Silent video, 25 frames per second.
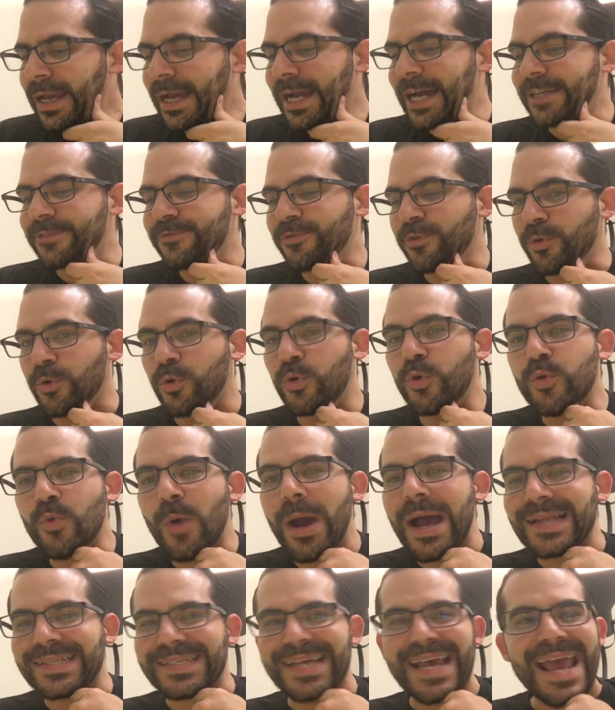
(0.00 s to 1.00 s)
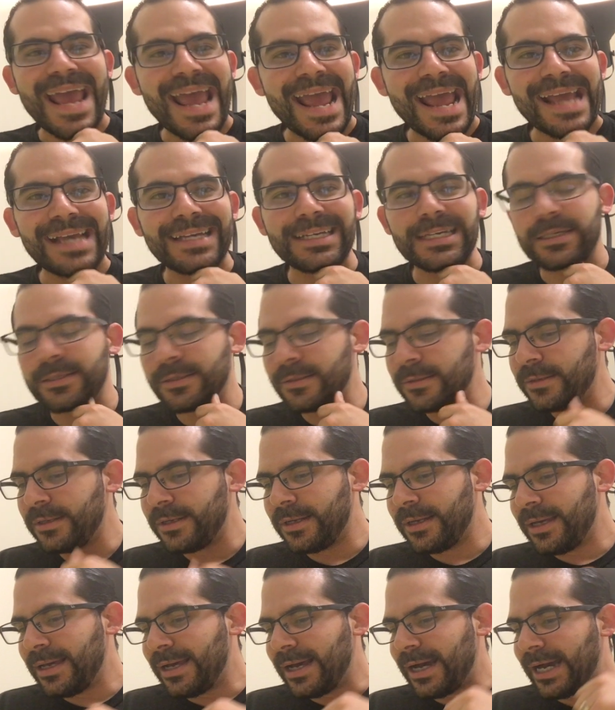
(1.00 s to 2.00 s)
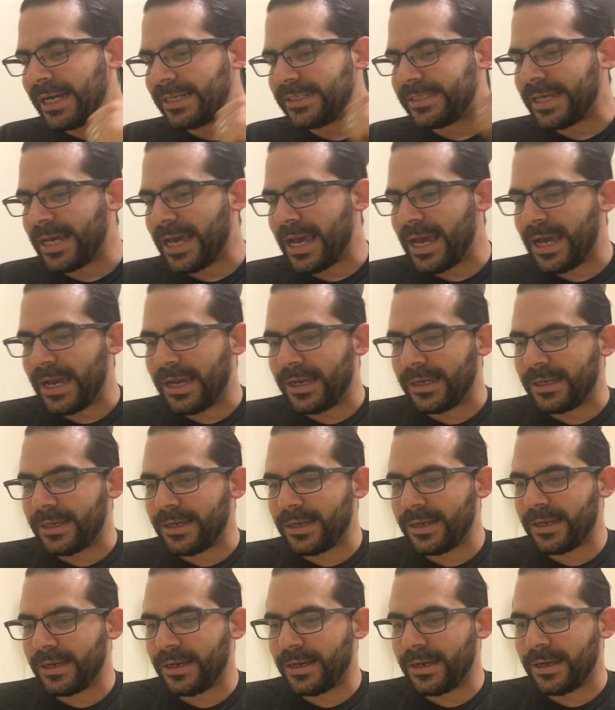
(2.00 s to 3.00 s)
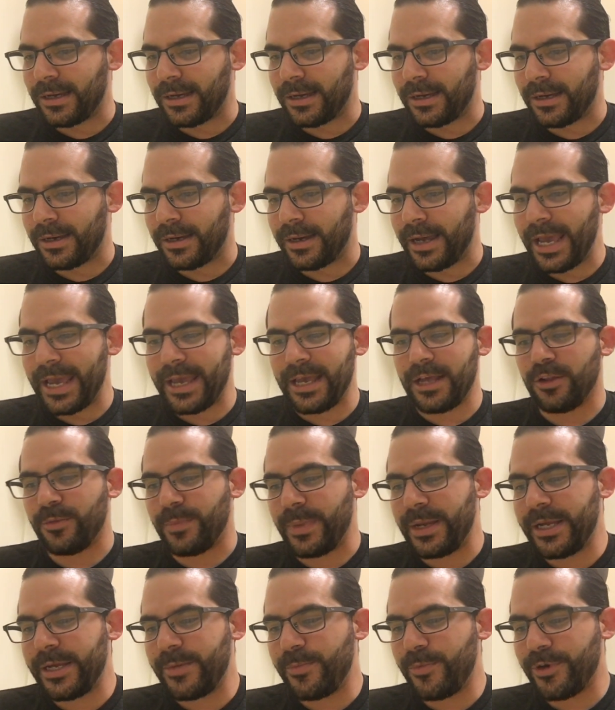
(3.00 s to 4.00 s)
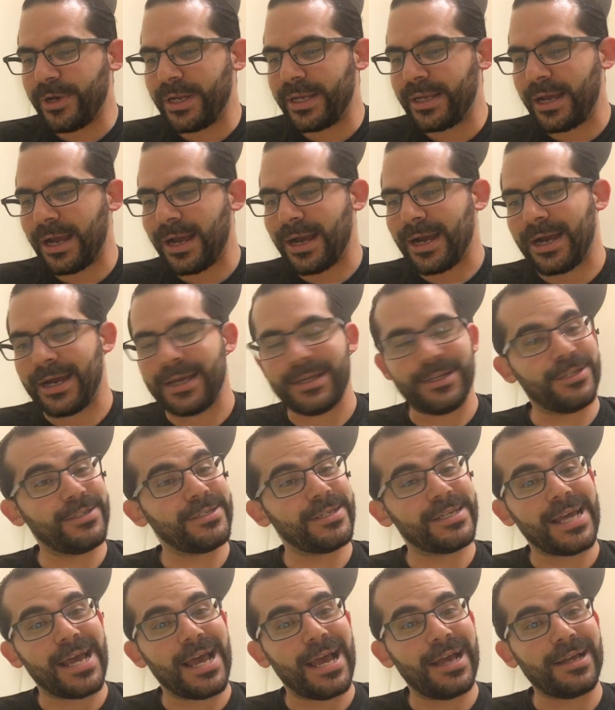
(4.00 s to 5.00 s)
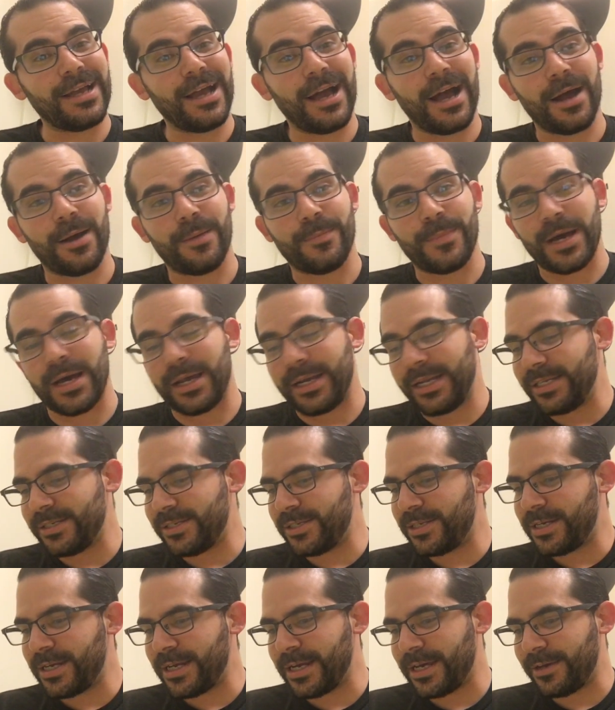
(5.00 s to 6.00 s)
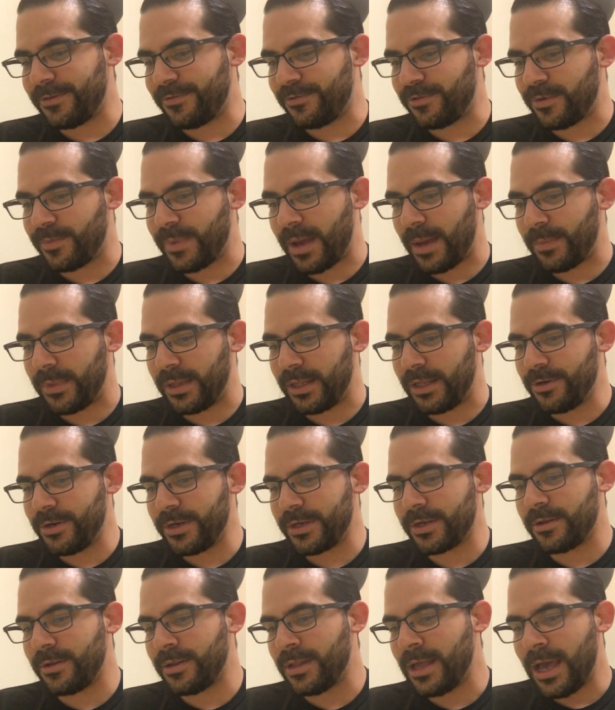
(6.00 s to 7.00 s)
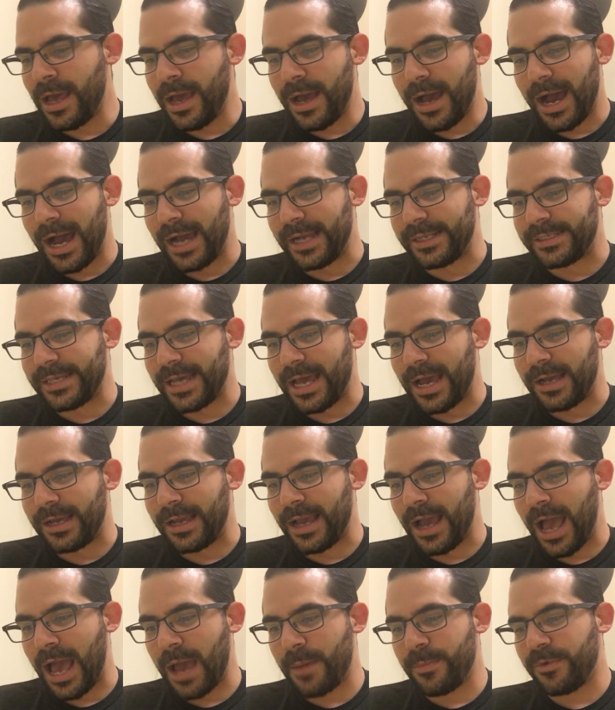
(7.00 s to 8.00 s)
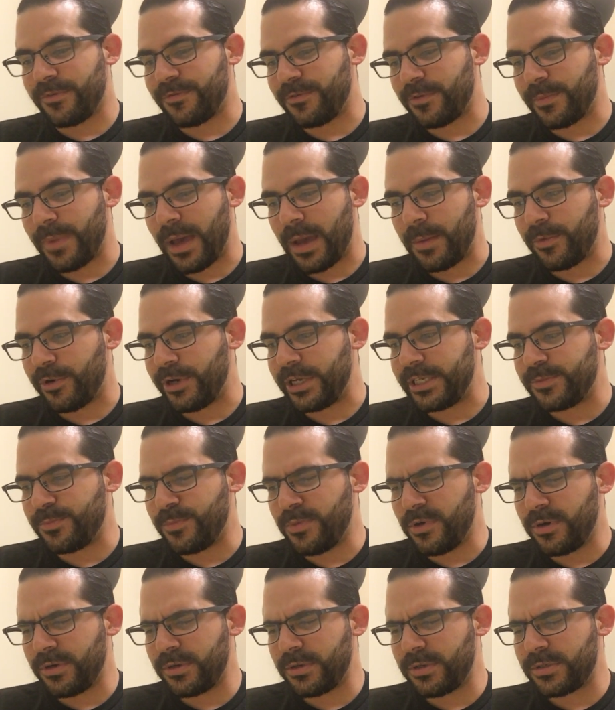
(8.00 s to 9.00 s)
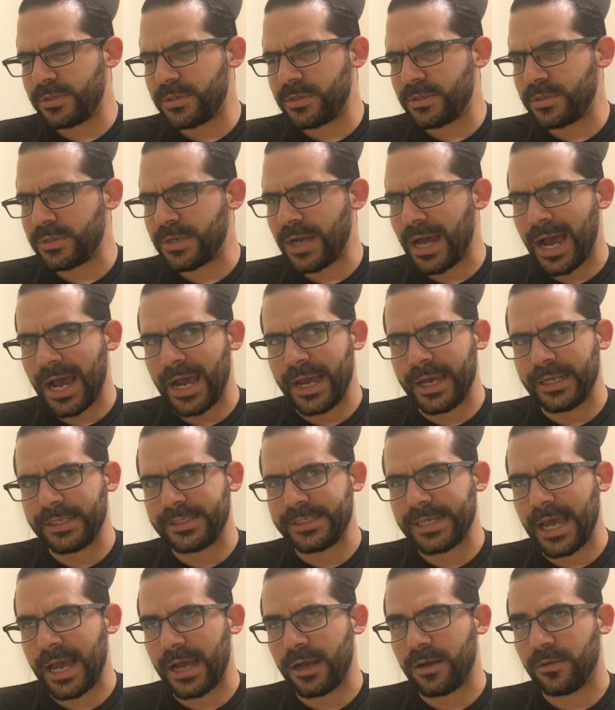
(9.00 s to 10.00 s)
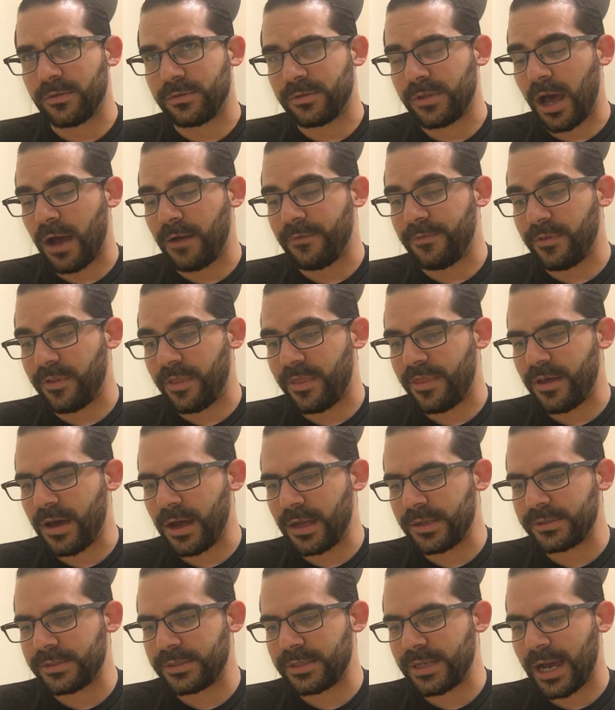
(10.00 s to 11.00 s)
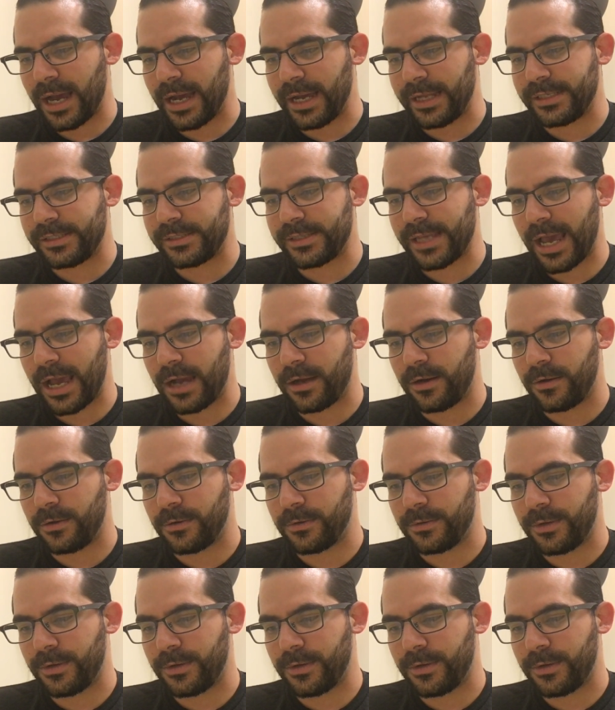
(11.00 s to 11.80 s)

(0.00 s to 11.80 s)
As for who do I tag? I tag AL Mabry, I tag Amarinske from Amalyrical, I tag Amber from Amber Reads Books, I taggle Novel Thoughts, I tag